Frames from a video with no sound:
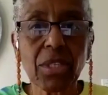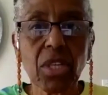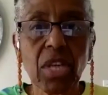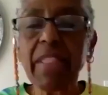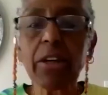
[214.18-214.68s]

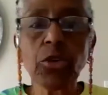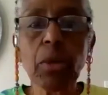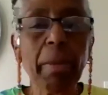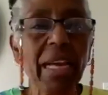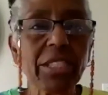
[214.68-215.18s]
And they'll do
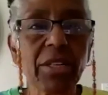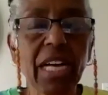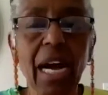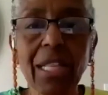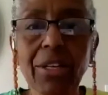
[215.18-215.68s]
it based on
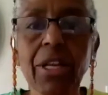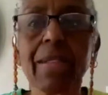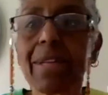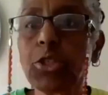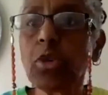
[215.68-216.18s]
color,
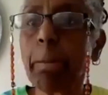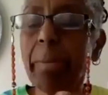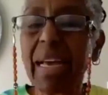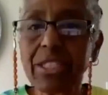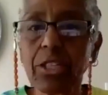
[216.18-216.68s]
they'll do it
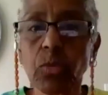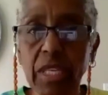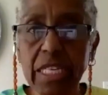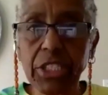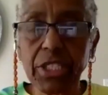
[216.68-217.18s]
based on
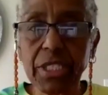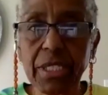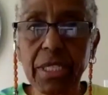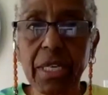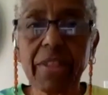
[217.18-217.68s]
religion,
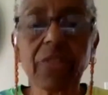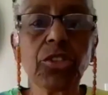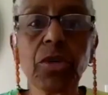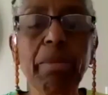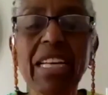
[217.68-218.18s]
they'll
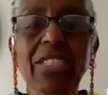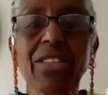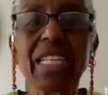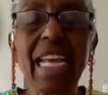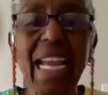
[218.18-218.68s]
do it based
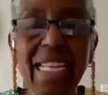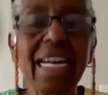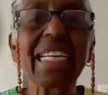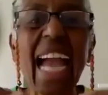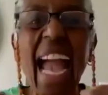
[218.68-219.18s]
on
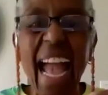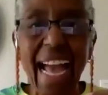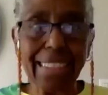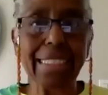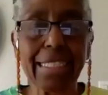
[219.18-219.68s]
any
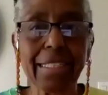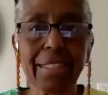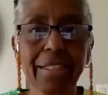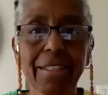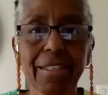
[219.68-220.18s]
caste
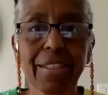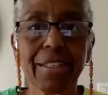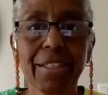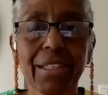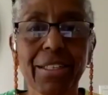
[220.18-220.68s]

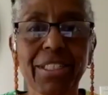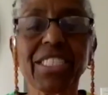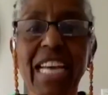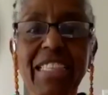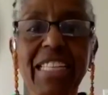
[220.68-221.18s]
to
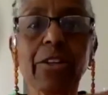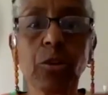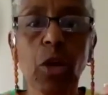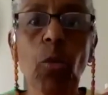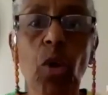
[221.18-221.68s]
say
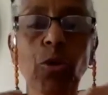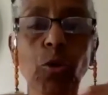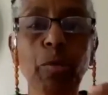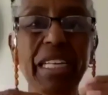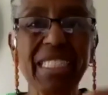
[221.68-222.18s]
that one
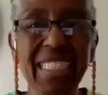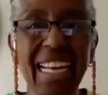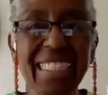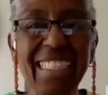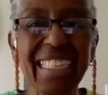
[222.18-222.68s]
group is
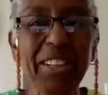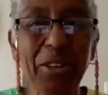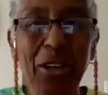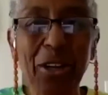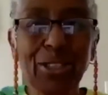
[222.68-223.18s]
less than the
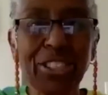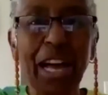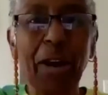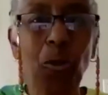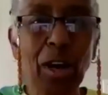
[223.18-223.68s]
other, so
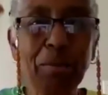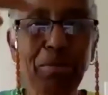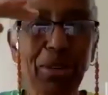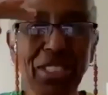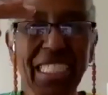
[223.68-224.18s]
that
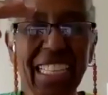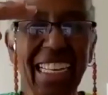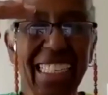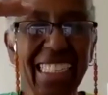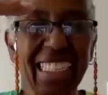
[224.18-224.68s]

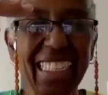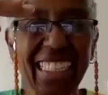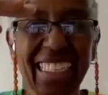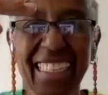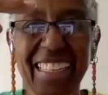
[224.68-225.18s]
1%,
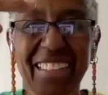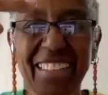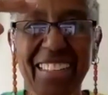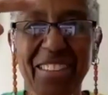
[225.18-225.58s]
those